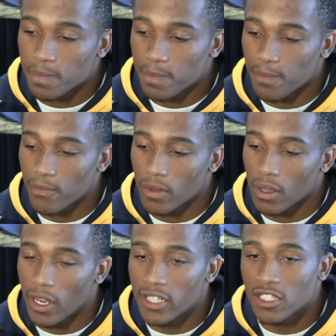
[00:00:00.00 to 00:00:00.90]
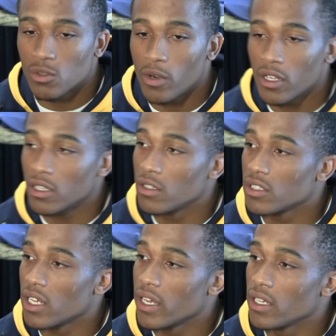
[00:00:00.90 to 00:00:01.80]
It's just one of those
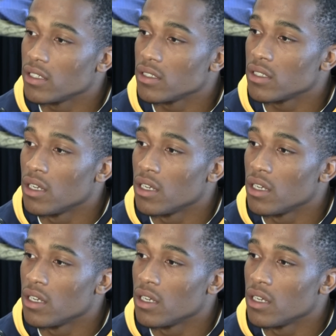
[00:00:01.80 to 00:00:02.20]
things.